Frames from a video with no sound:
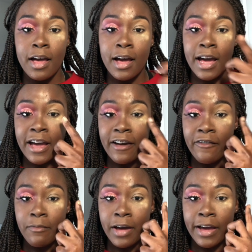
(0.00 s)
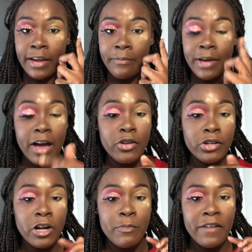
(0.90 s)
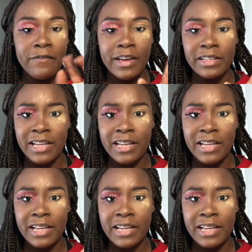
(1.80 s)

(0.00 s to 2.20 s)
I have my powder on my face.